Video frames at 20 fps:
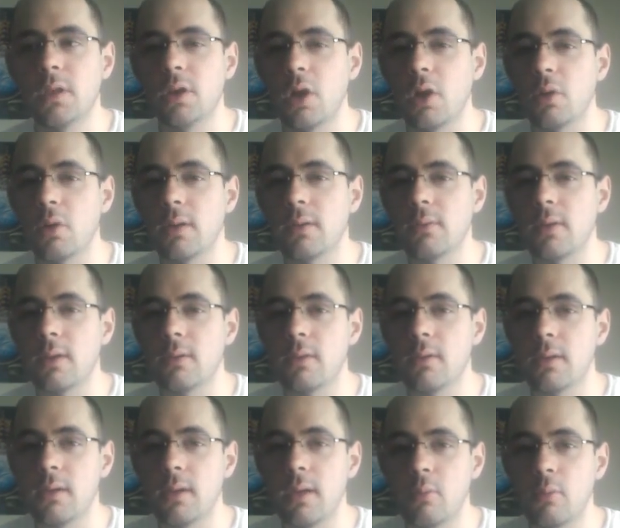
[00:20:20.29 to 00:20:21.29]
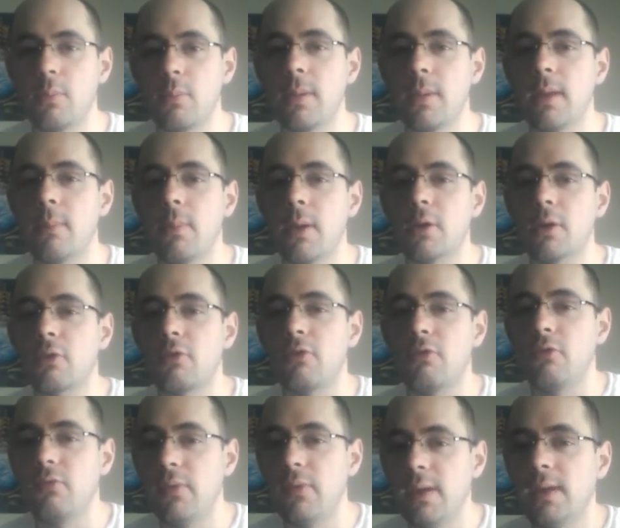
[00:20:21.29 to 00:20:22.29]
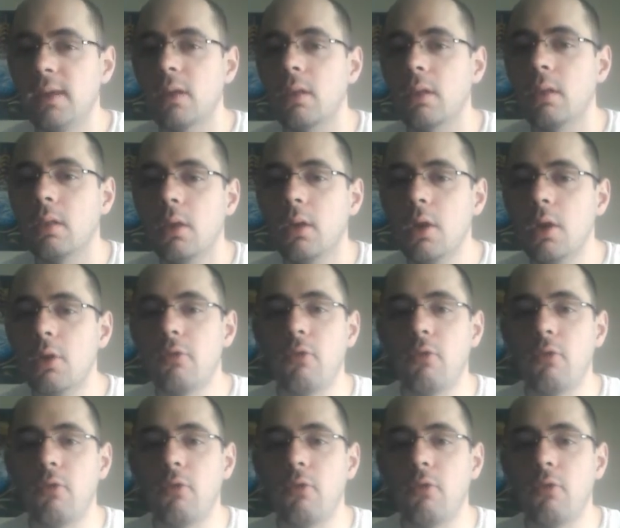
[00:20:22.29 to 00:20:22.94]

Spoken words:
you know, it would be a better feel